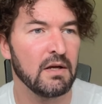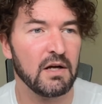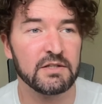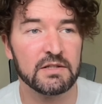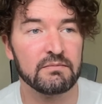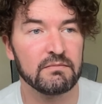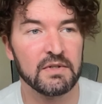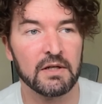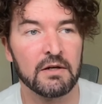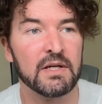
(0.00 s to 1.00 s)

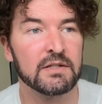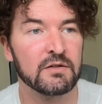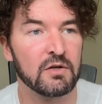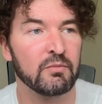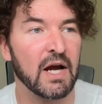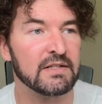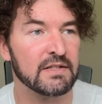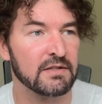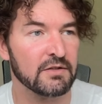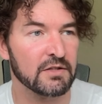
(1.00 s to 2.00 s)
it's good
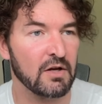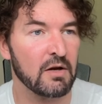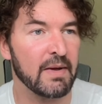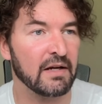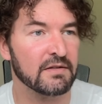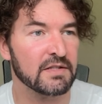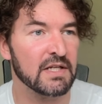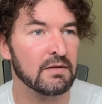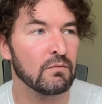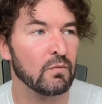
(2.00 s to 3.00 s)
practice to just go back and
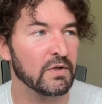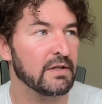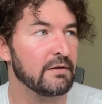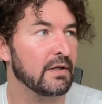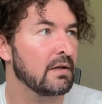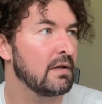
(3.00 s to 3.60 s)
see what you're doing.